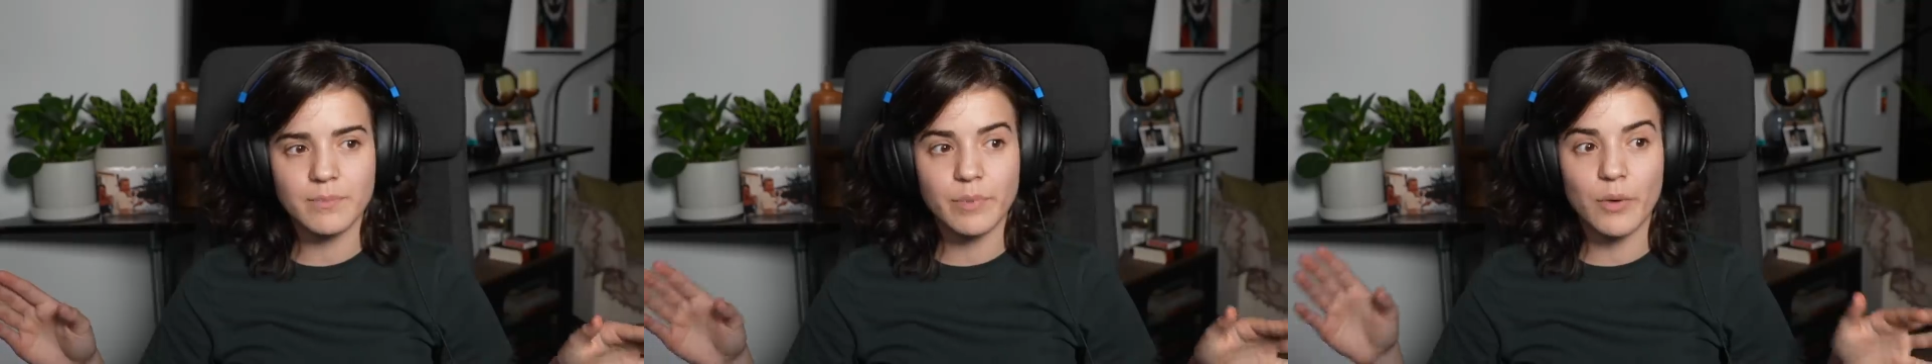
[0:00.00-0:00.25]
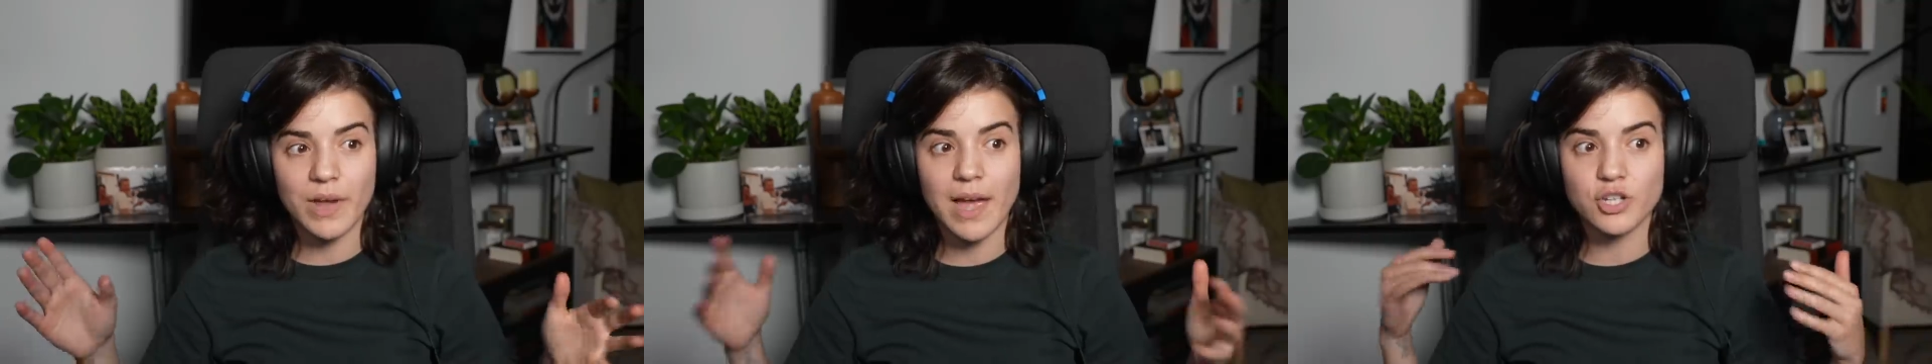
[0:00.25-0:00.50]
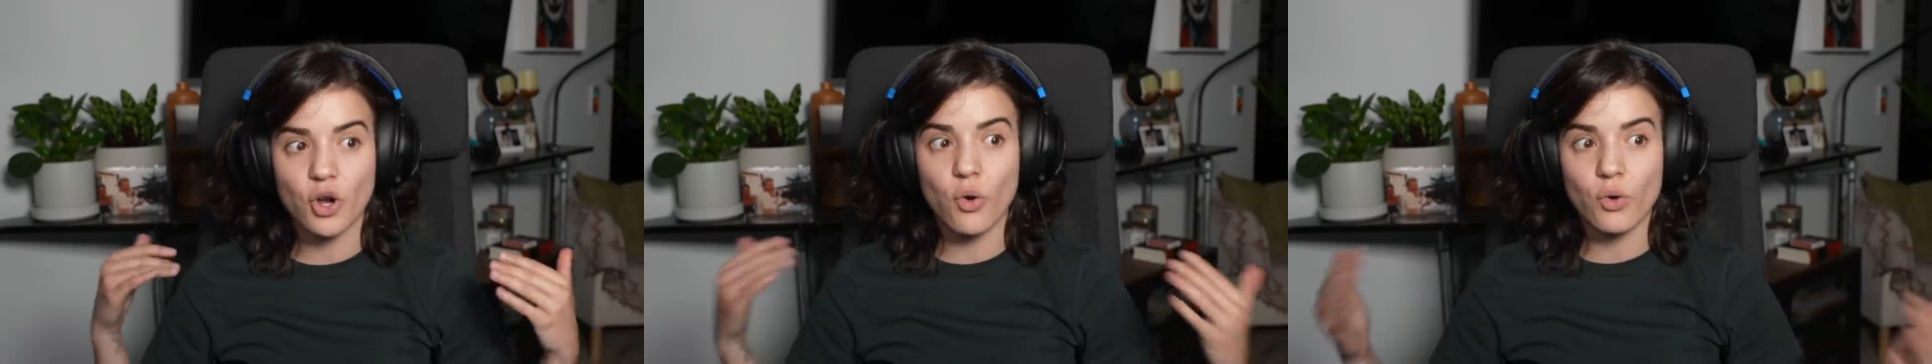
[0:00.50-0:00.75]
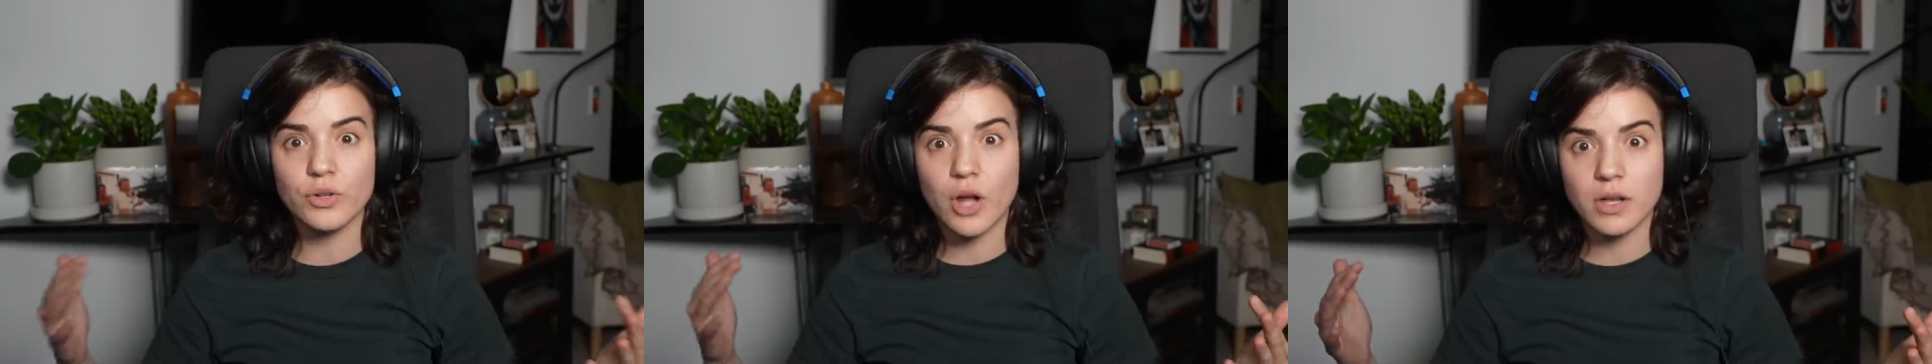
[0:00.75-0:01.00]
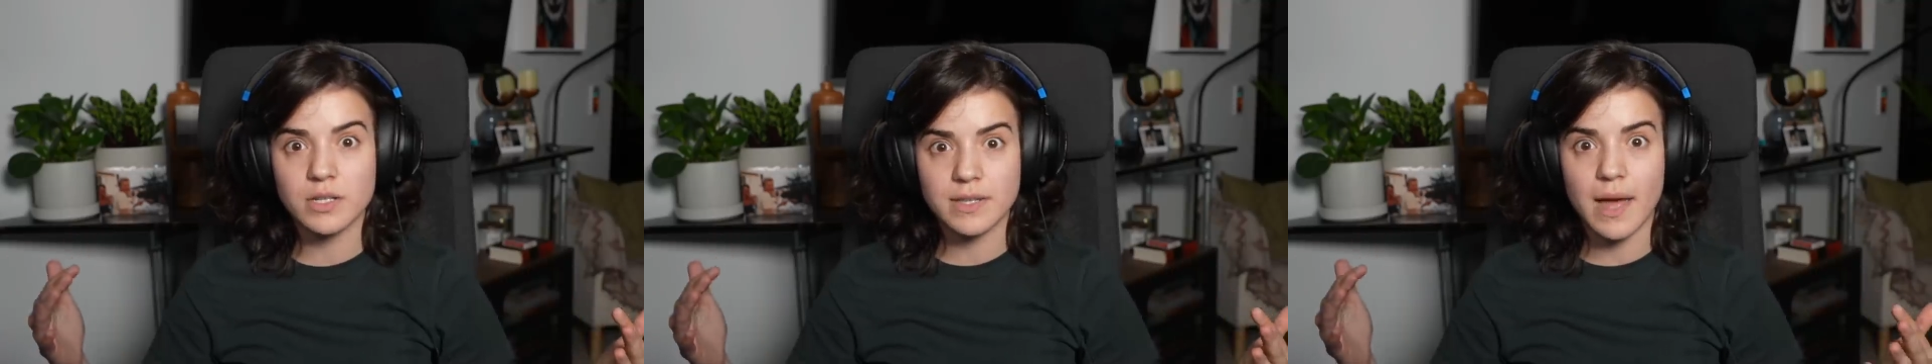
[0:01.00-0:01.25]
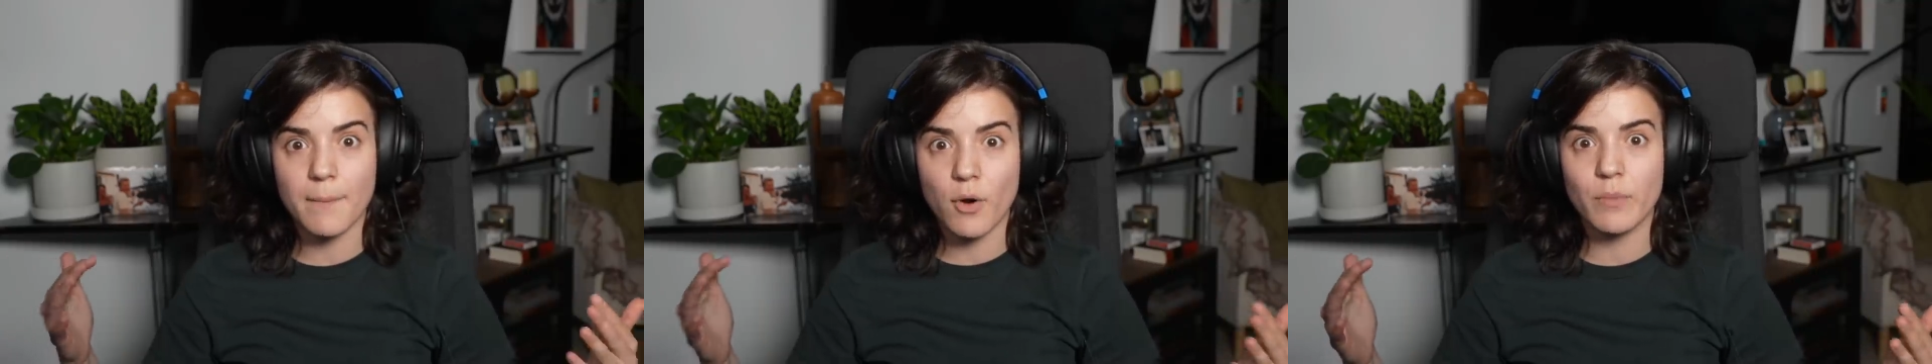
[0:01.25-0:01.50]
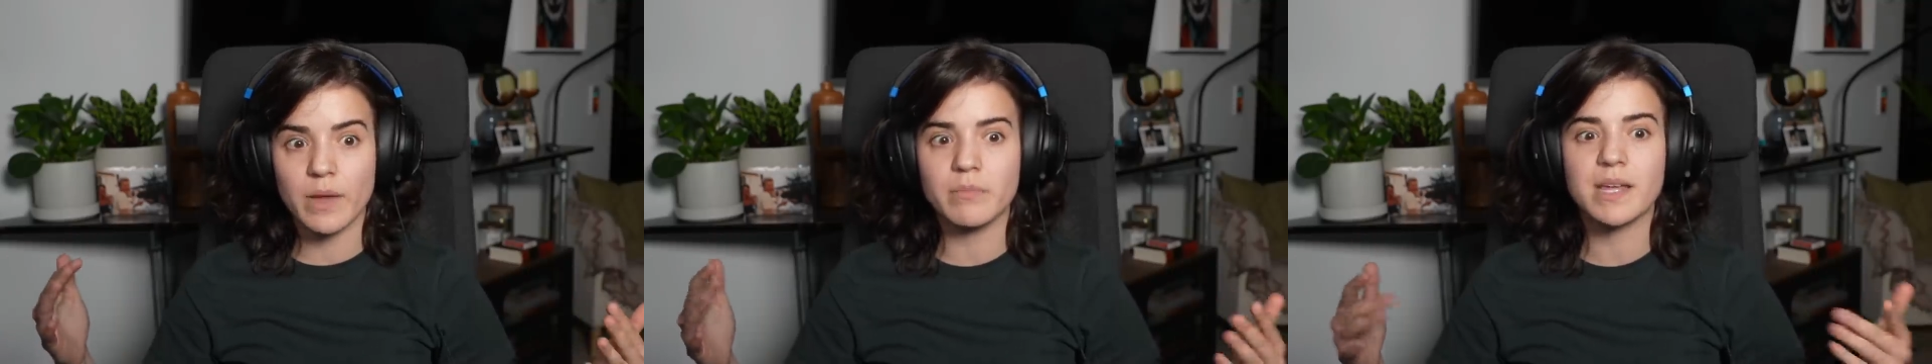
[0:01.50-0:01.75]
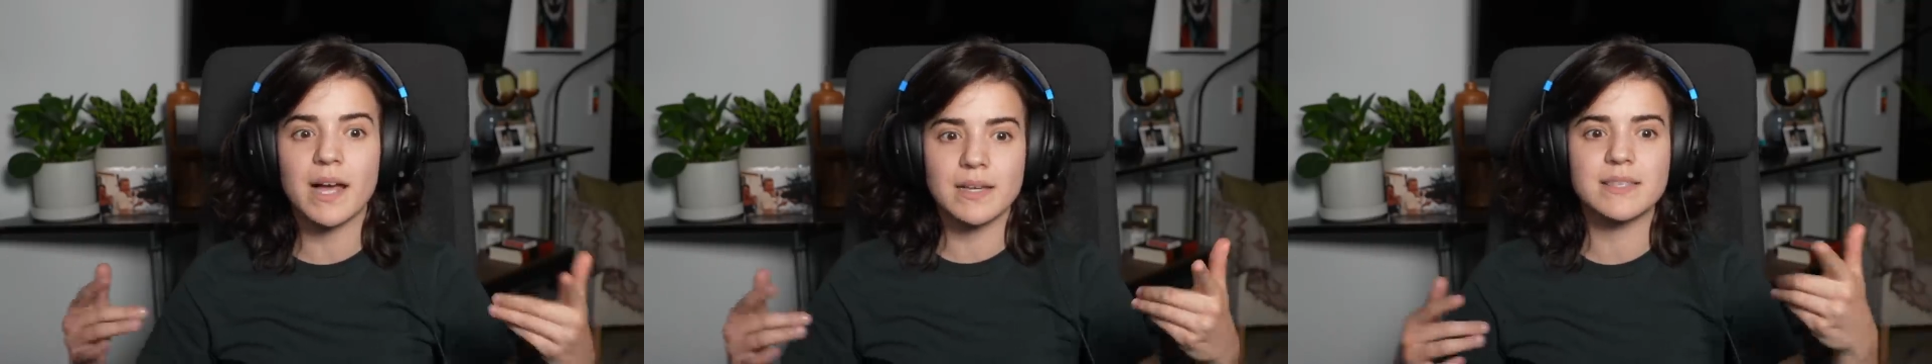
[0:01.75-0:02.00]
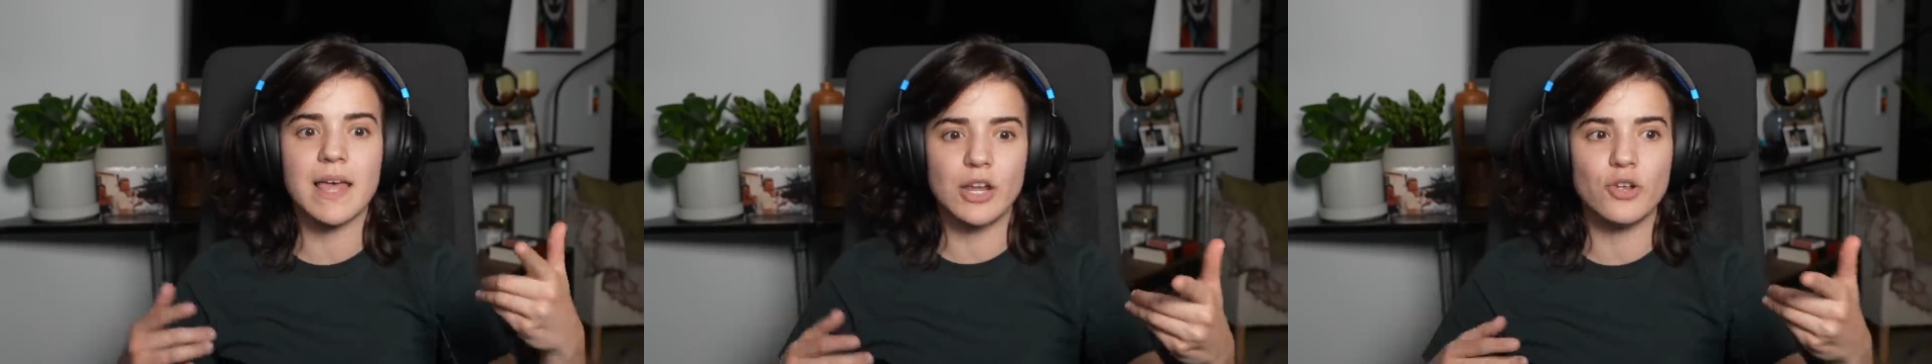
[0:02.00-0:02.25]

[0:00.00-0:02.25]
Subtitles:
but we had to hold on to that moment because they